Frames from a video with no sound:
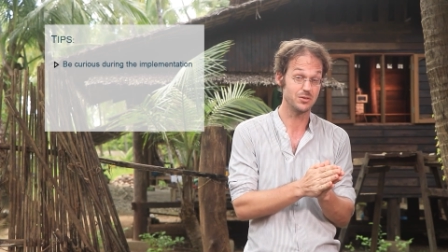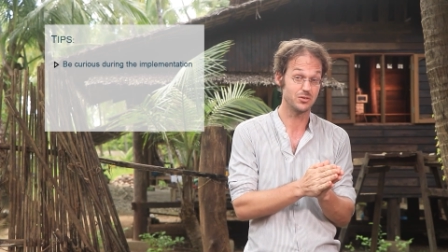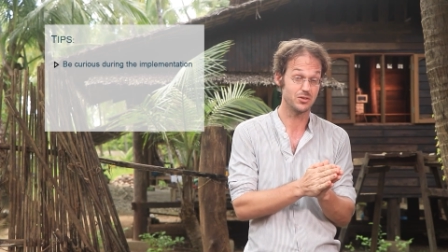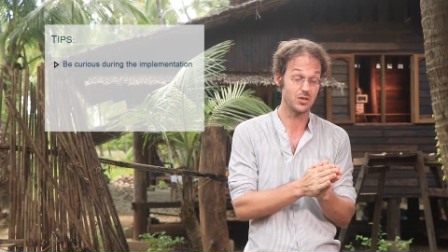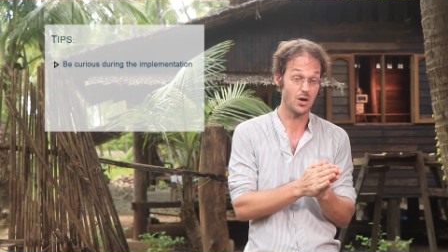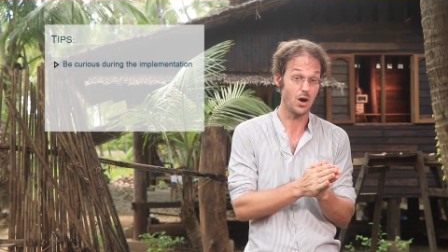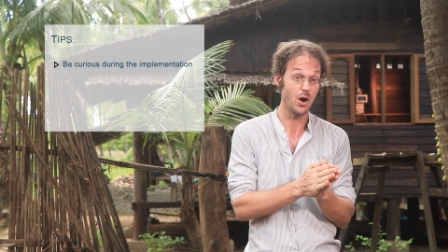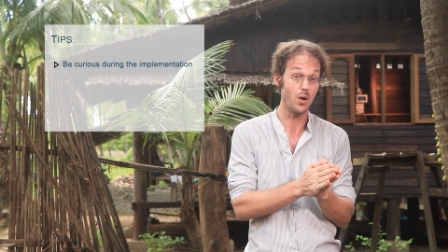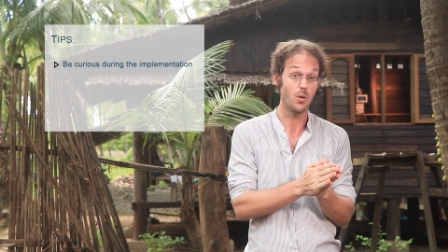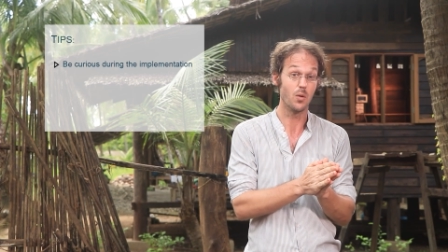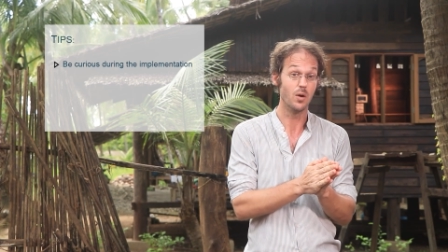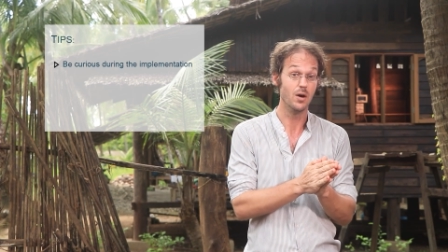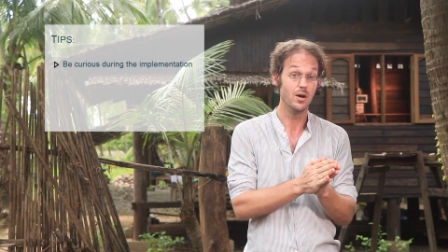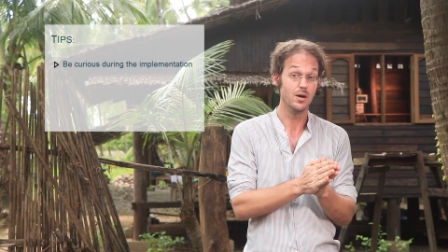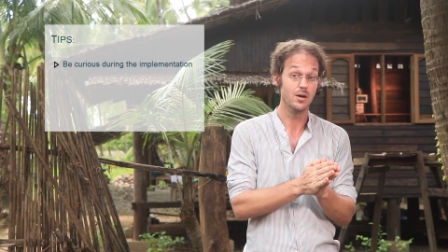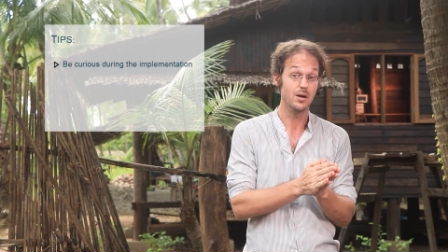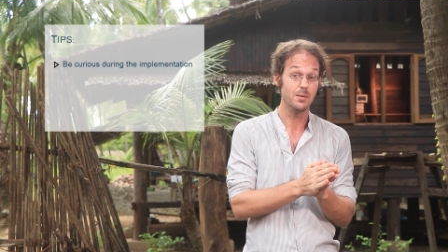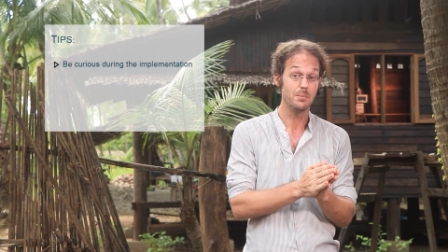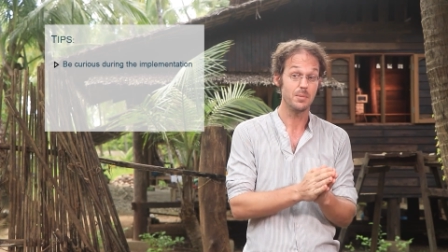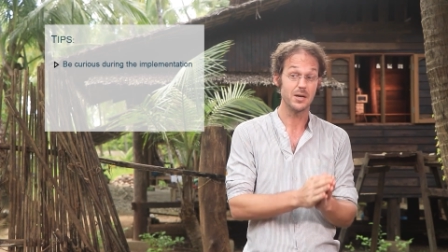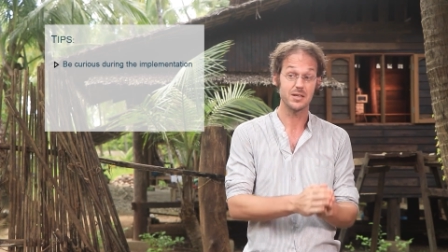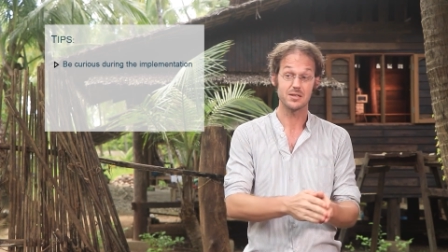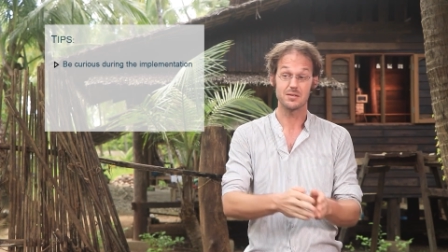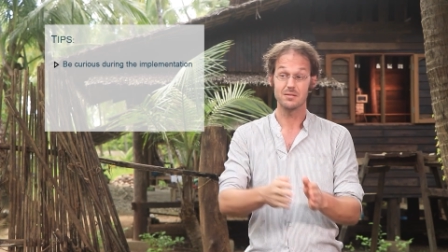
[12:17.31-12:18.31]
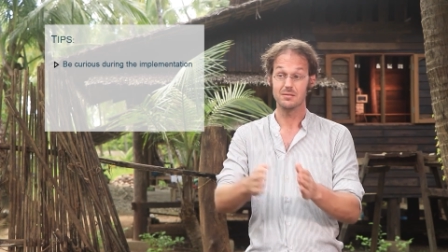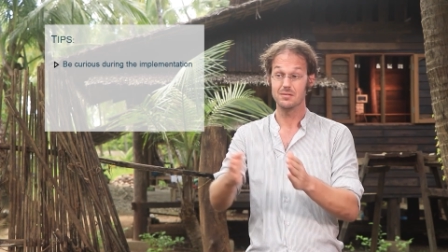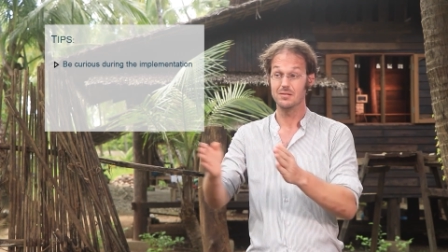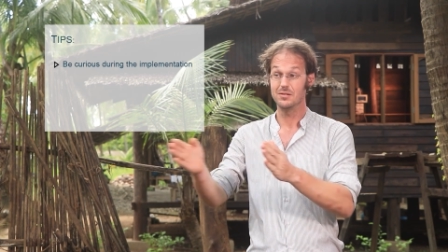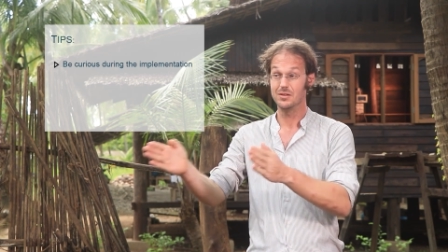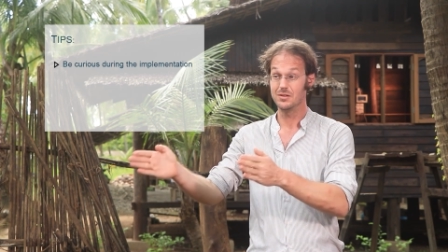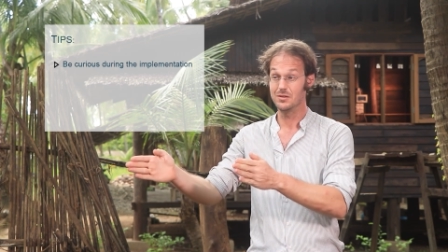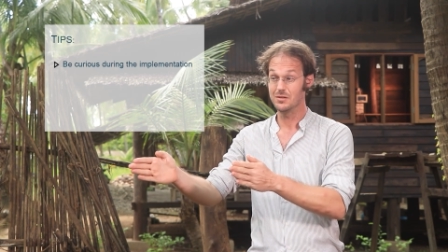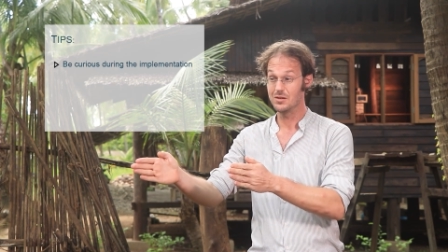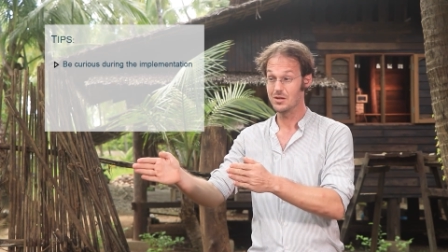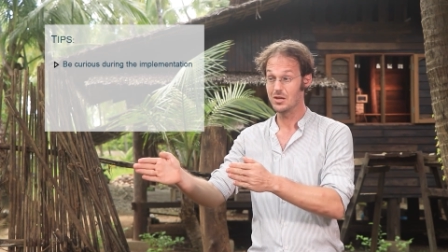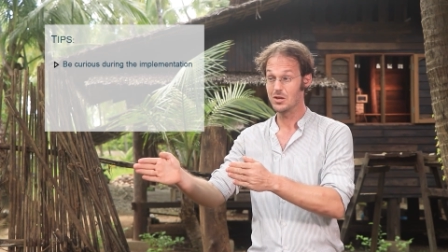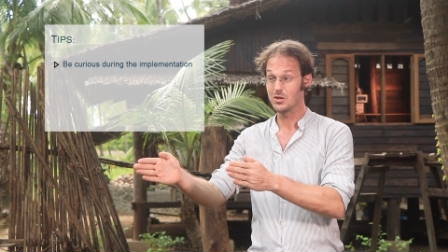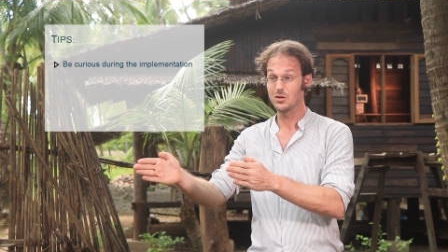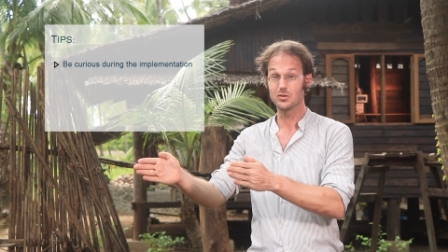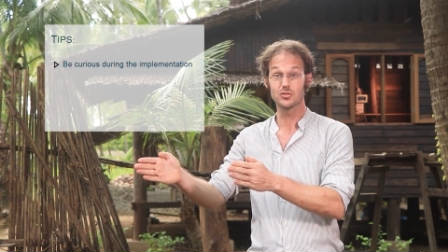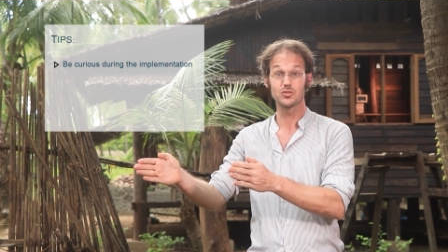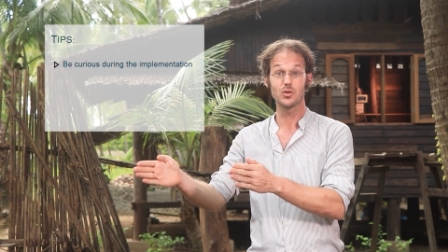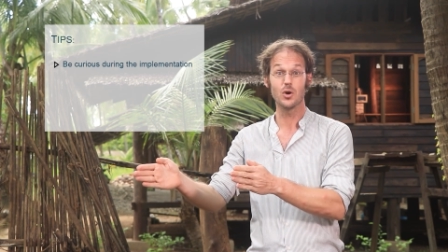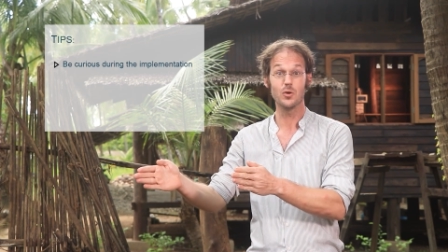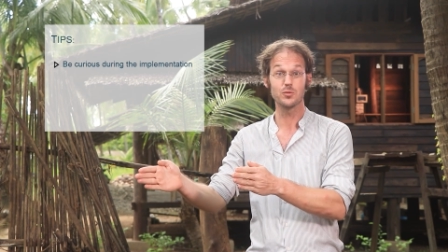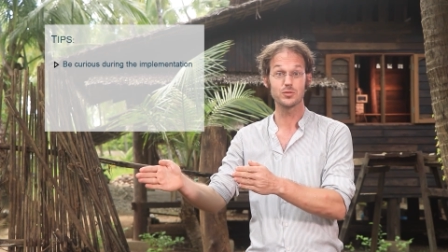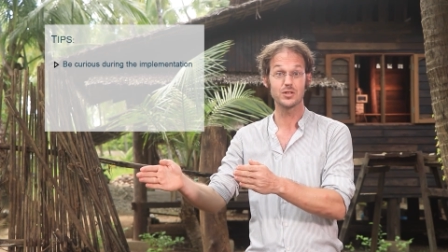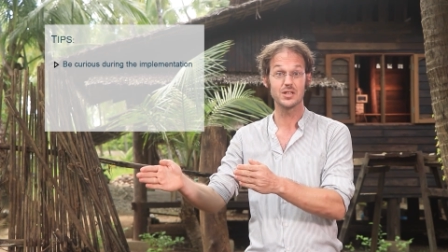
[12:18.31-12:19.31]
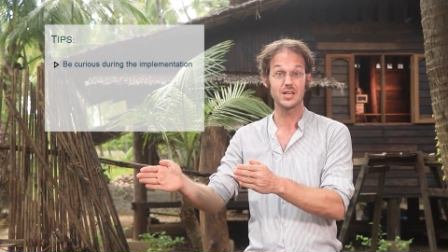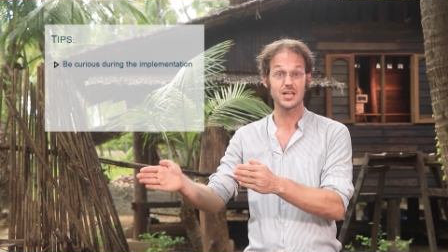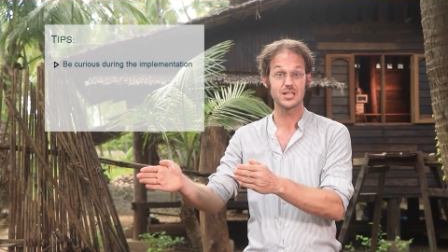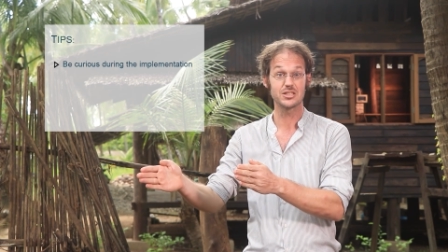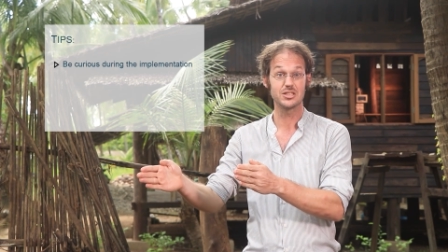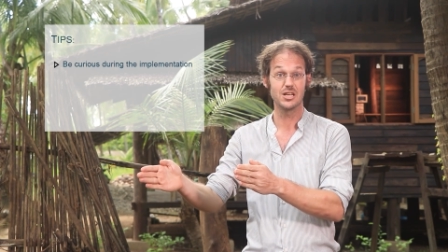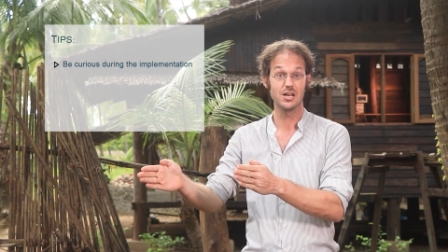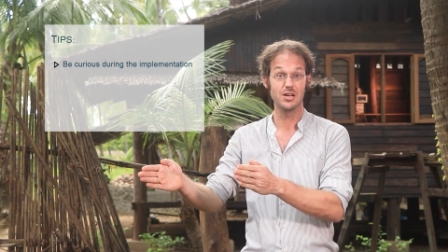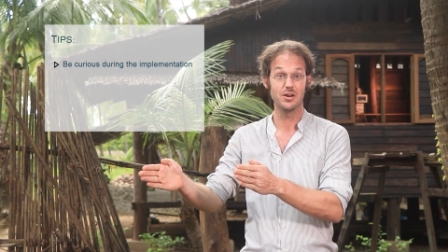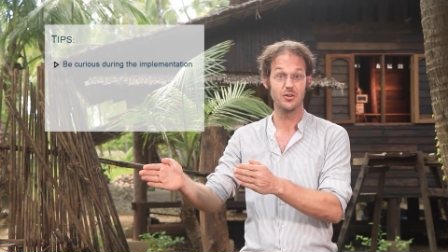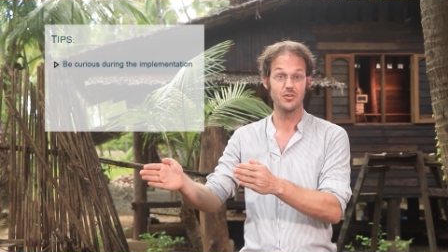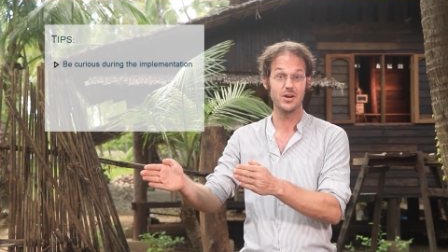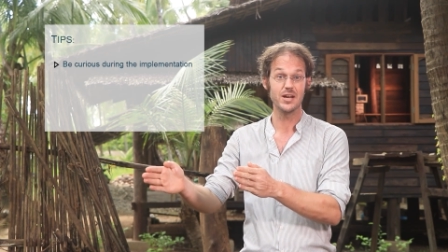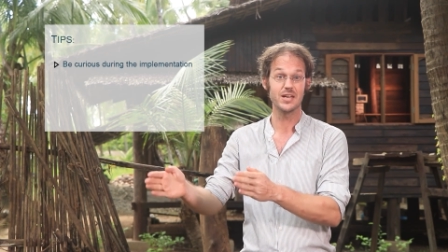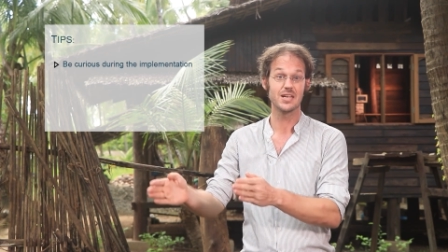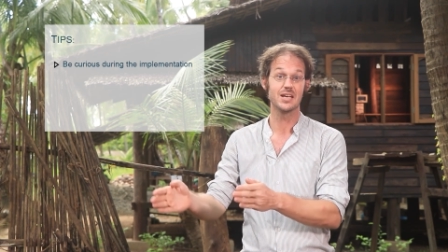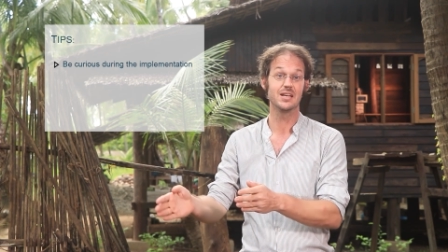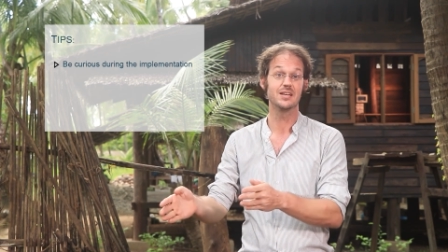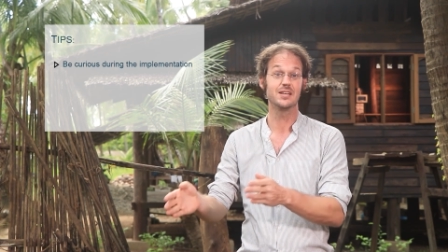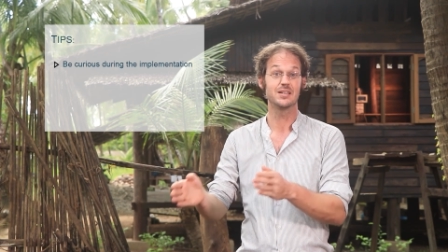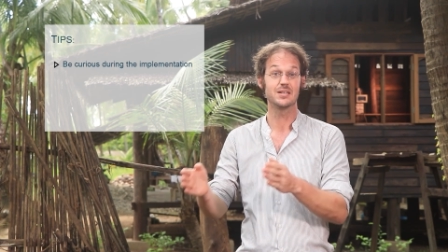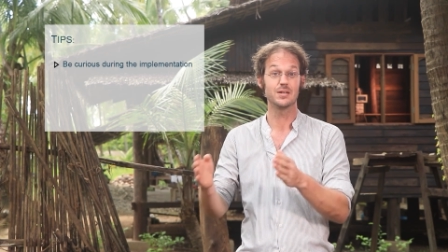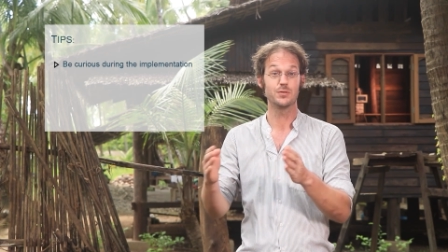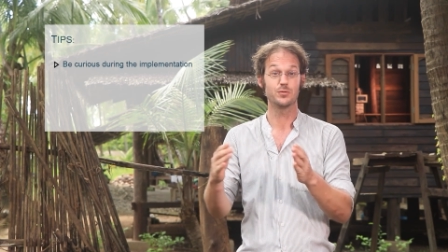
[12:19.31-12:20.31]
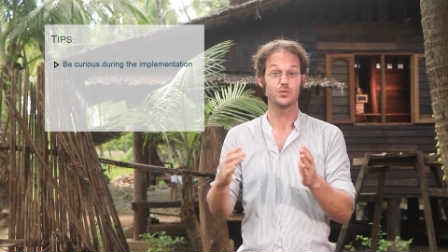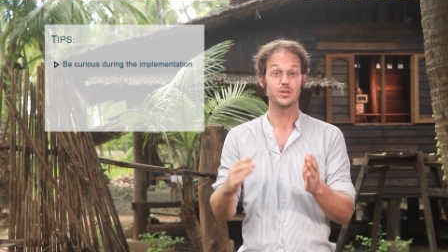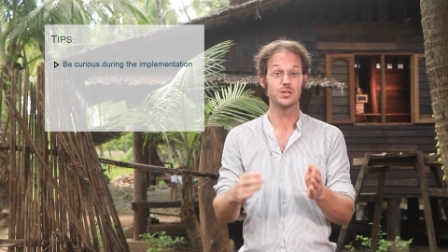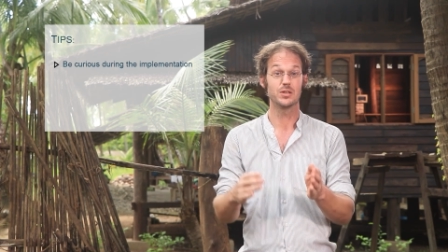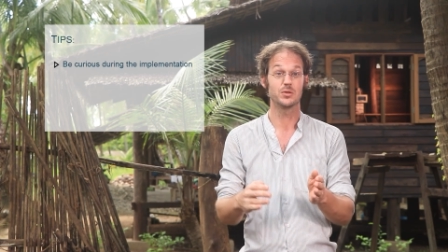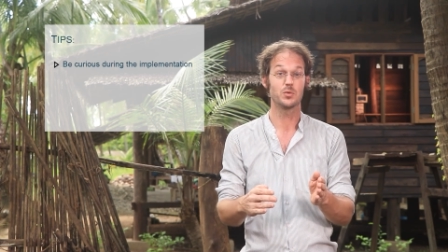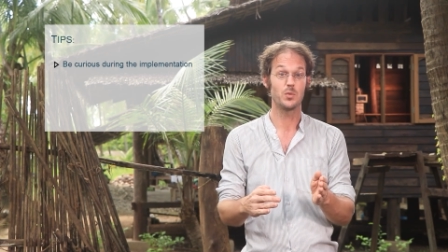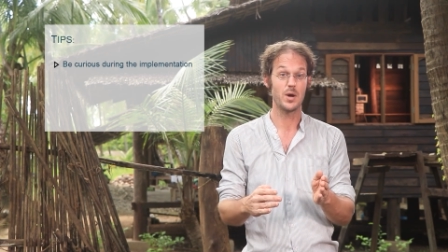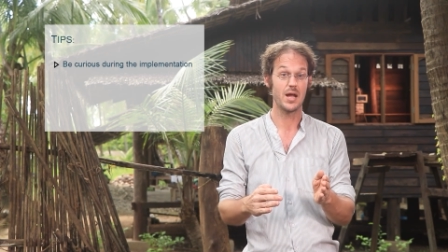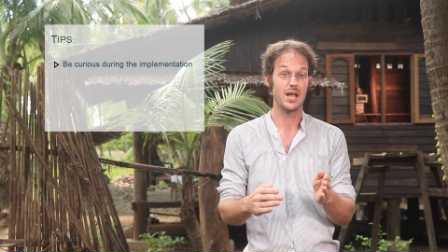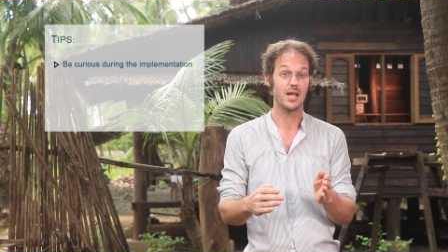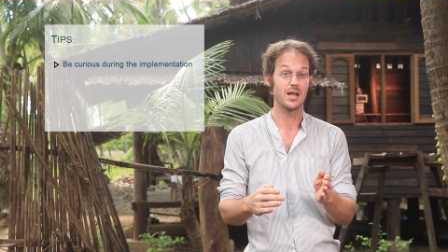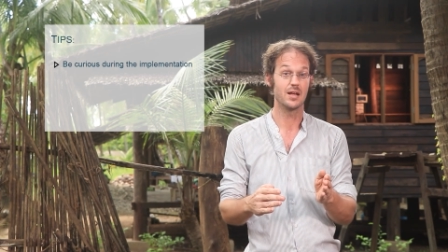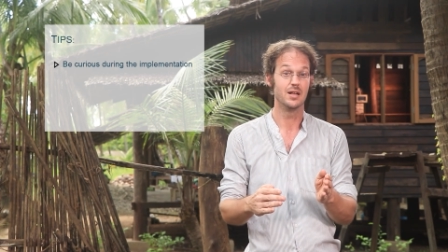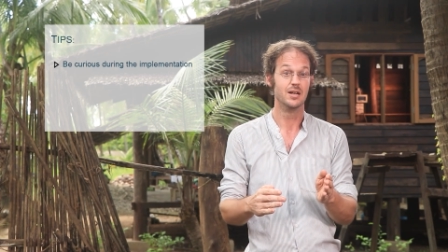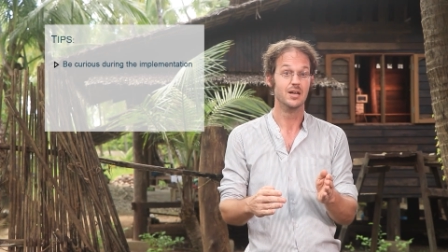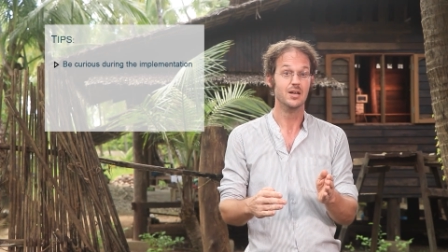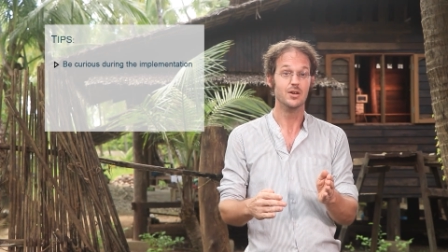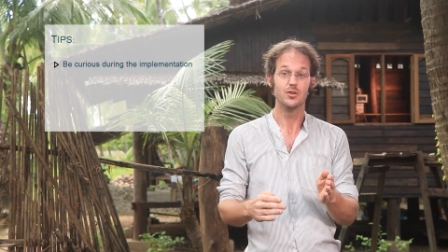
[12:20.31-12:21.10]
You say, oh, but you solved it actually already in a different way.